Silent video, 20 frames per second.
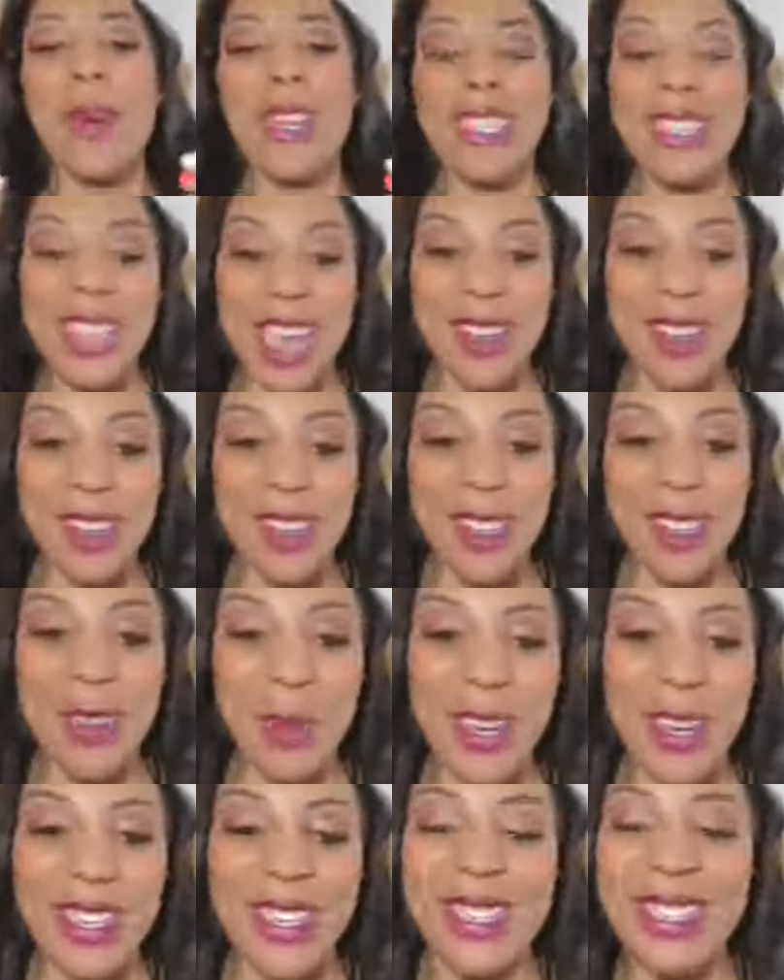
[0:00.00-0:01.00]
but take a
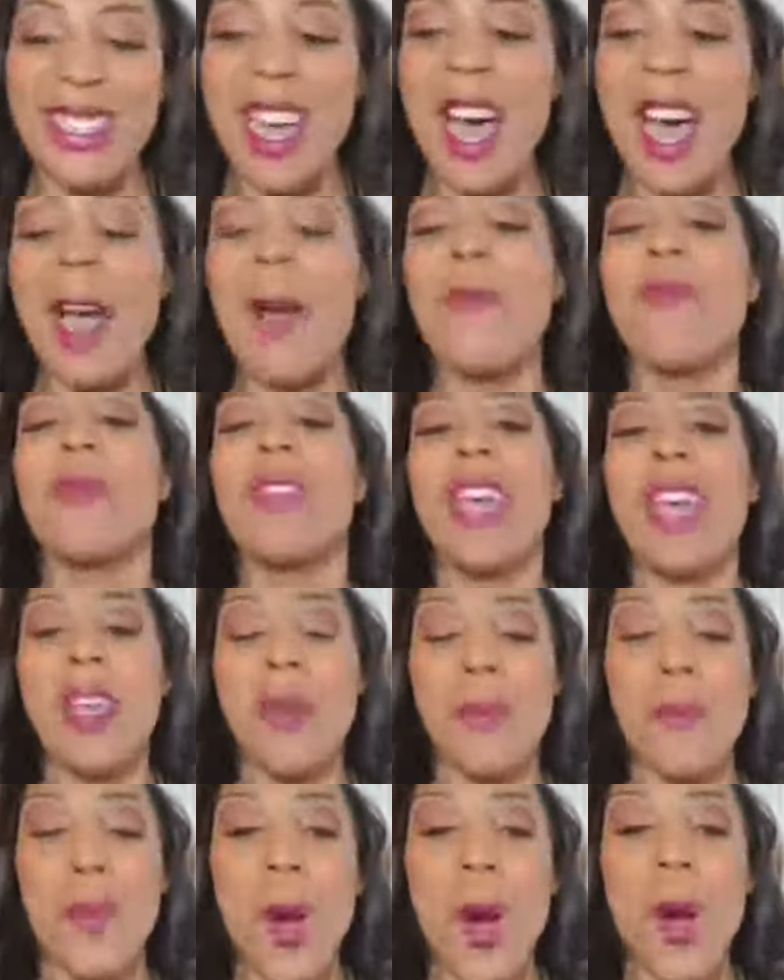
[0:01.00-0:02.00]
screenshot
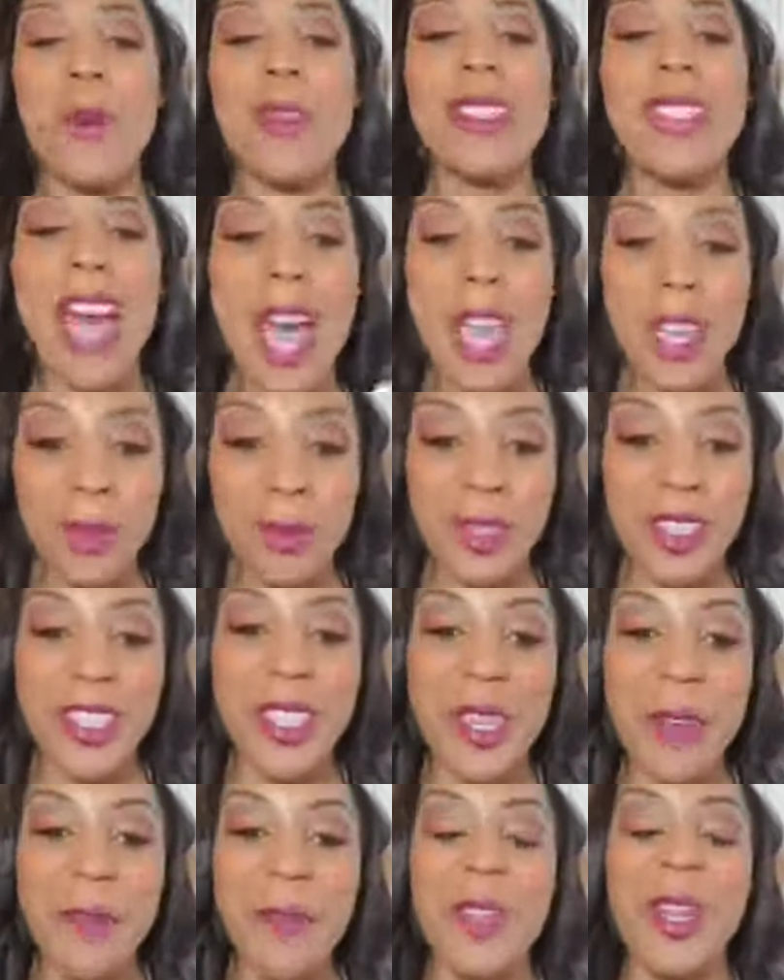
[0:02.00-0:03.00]
and post I am
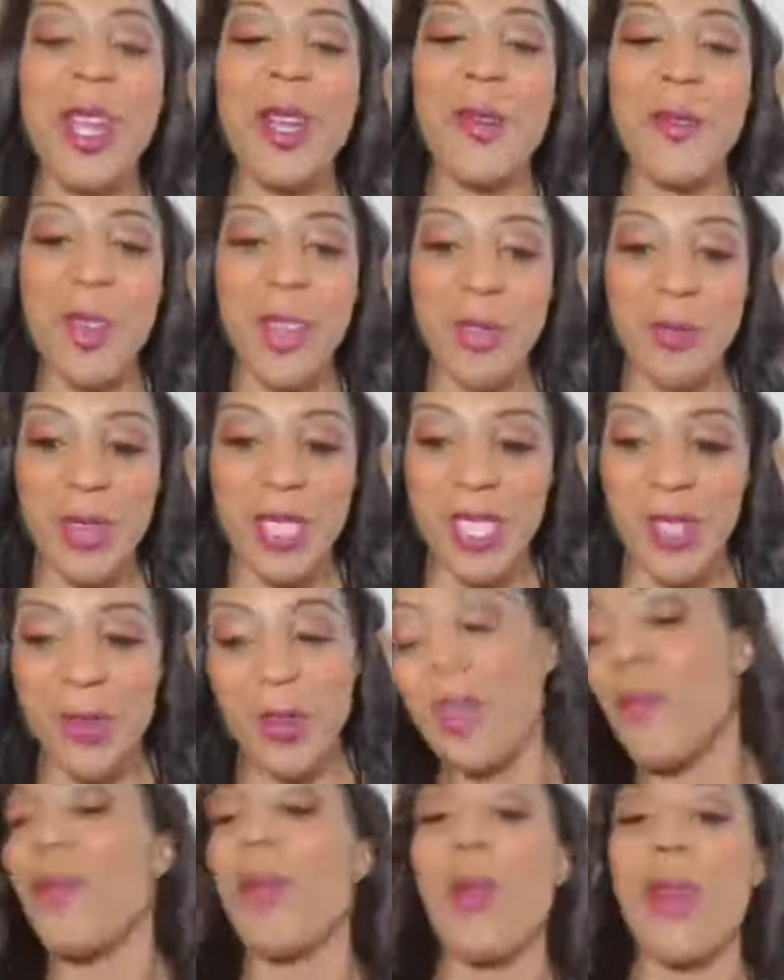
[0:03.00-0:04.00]
shifting with
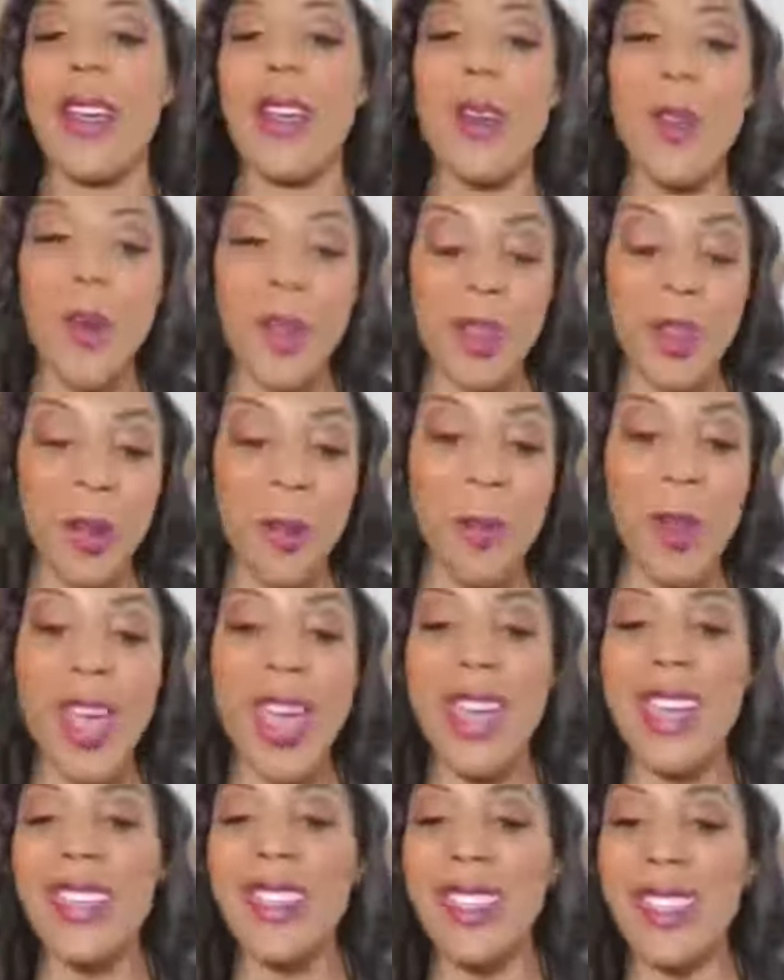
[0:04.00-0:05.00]
Misfit Brit on your
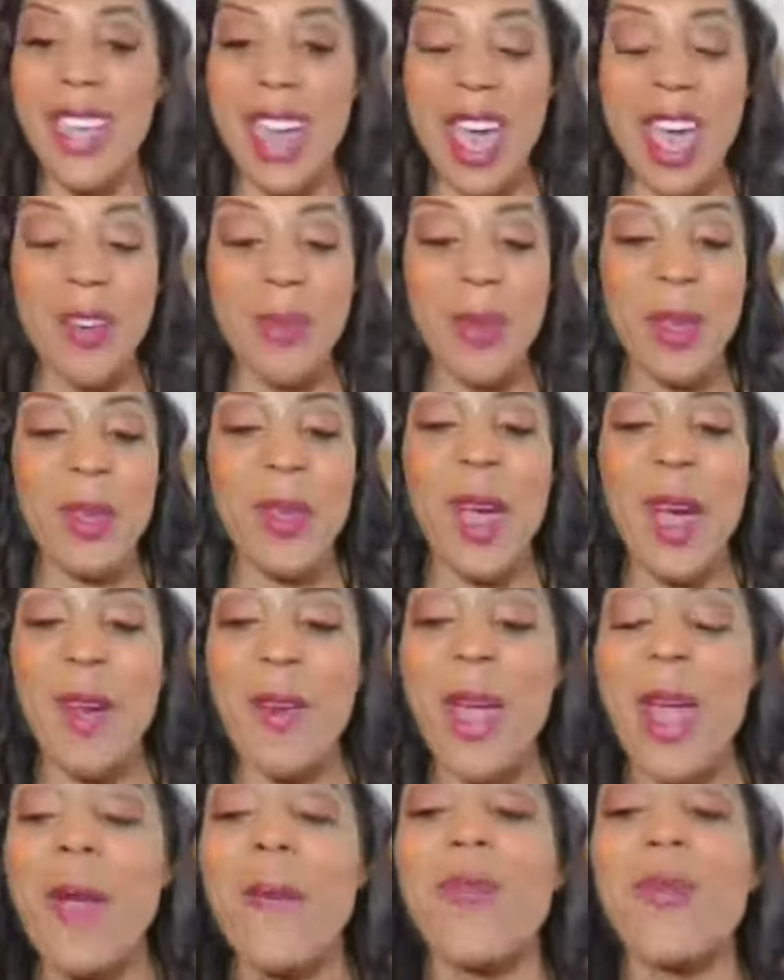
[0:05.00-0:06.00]
page. Tag me. All
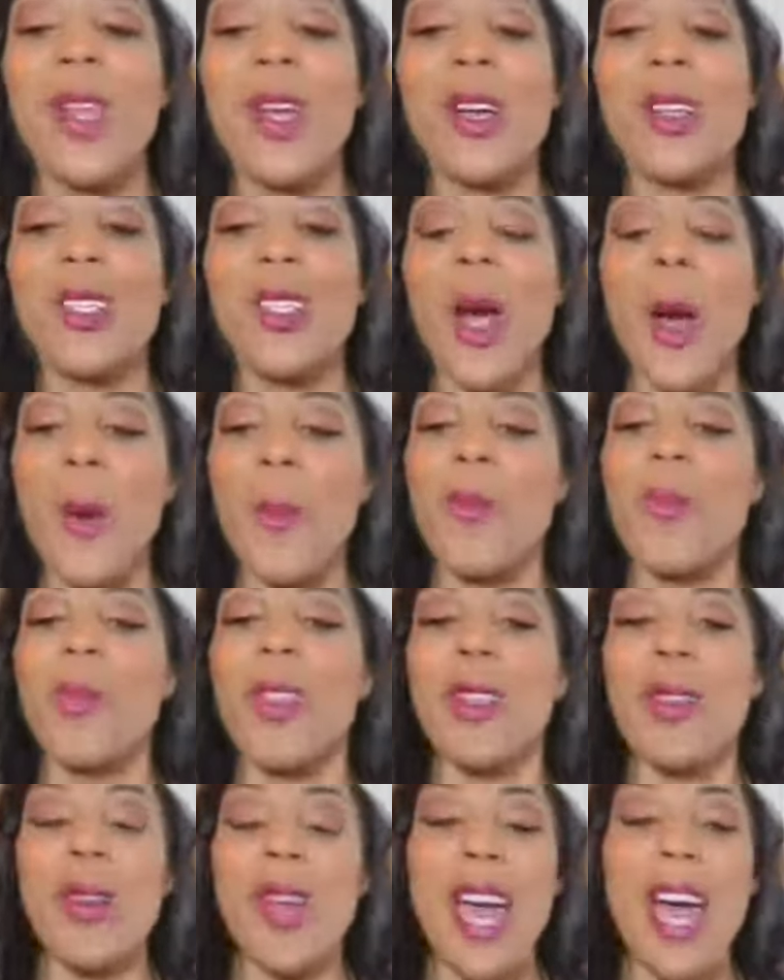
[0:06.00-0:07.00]
right. So,
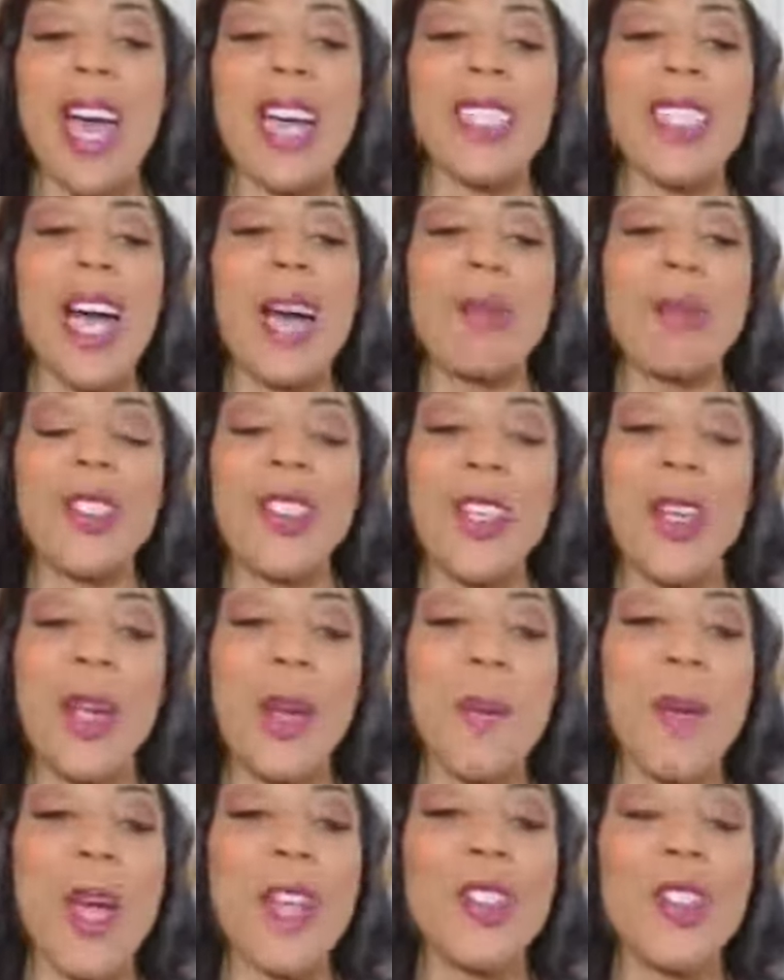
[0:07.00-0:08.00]
you guys, I'm
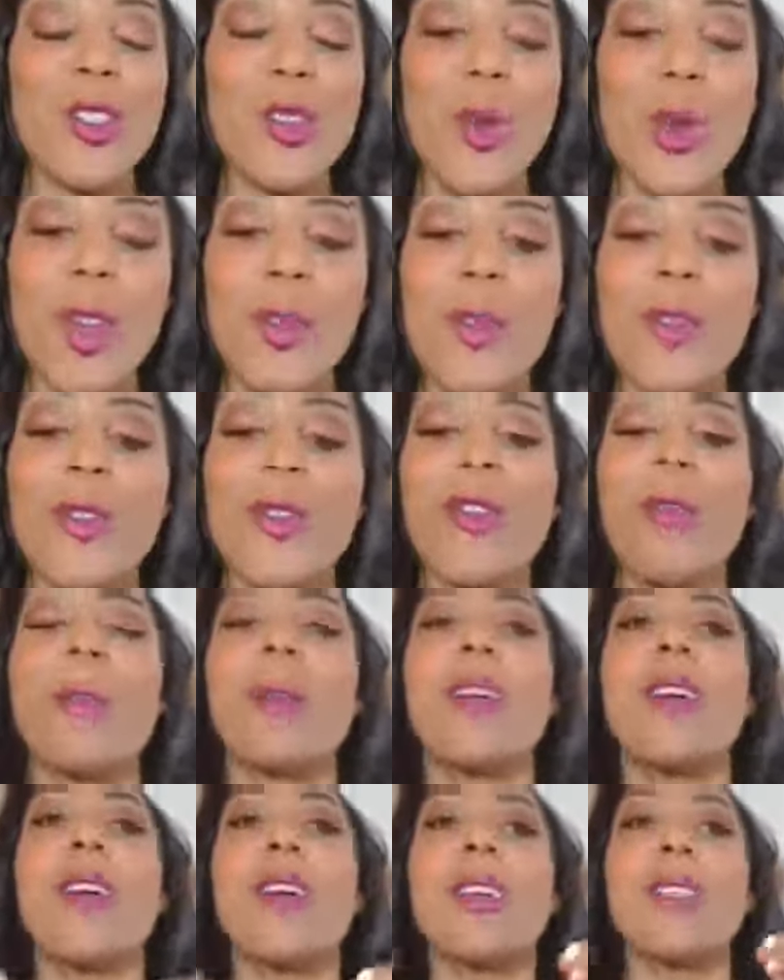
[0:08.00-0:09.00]
sharing my story with you
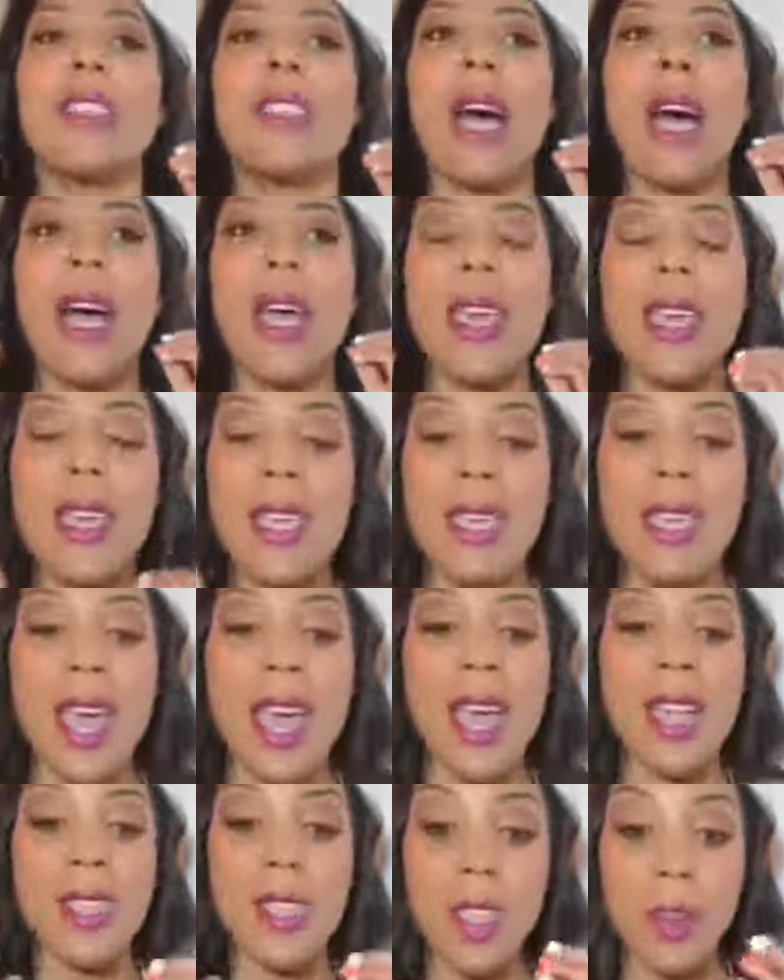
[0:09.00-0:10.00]
because it
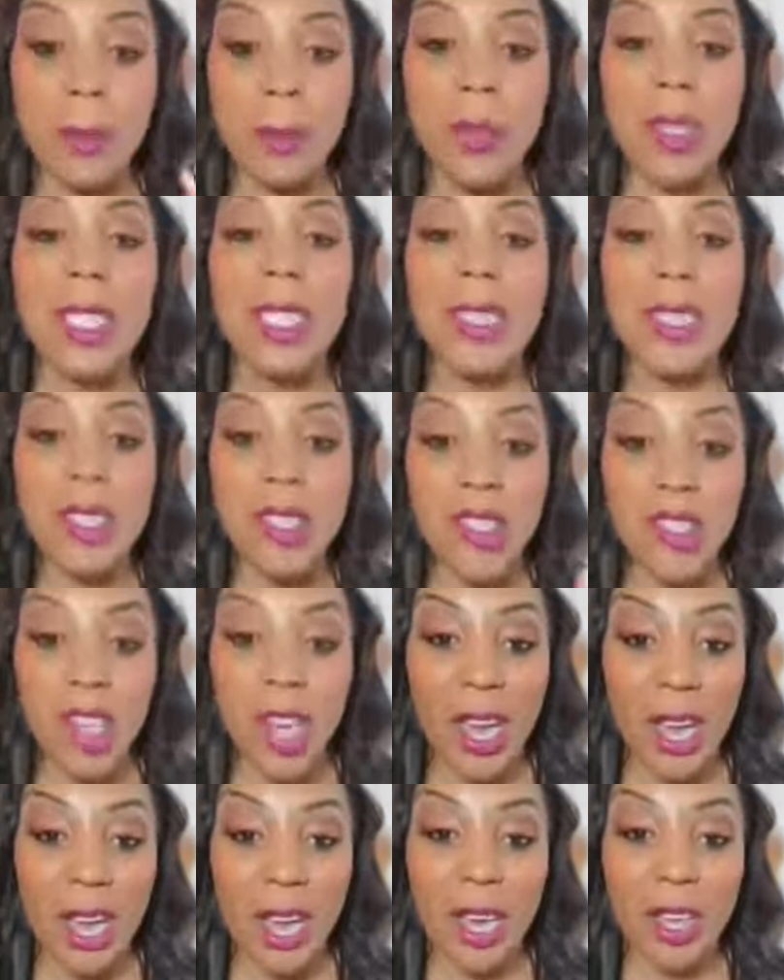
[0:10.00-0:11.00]
has completely
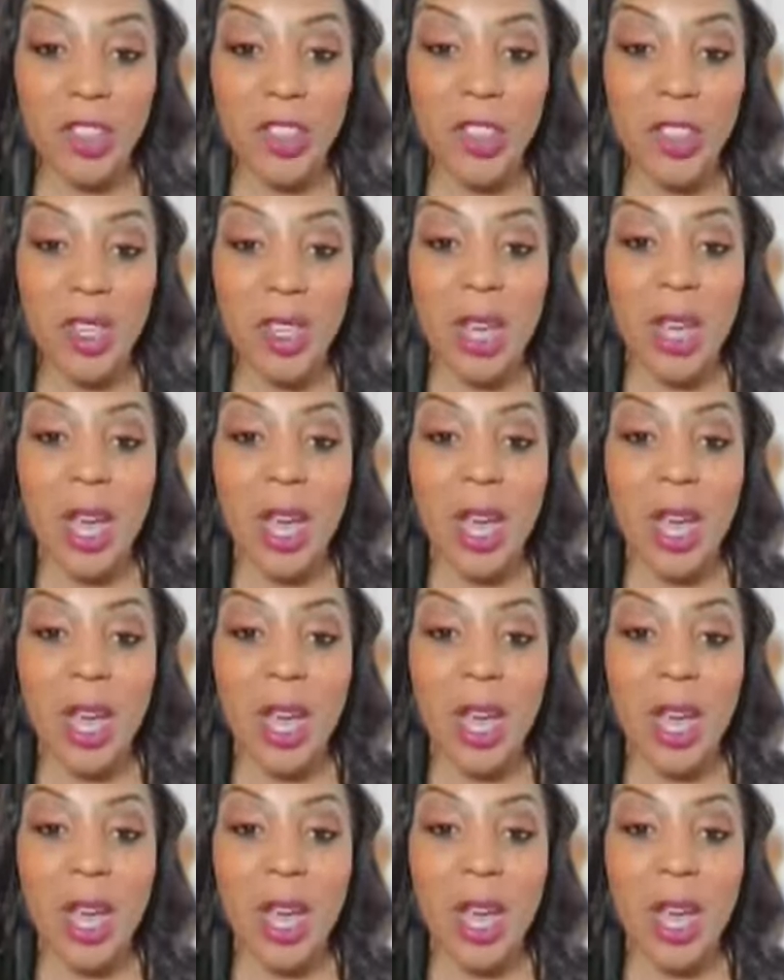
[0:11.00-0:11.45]
changed.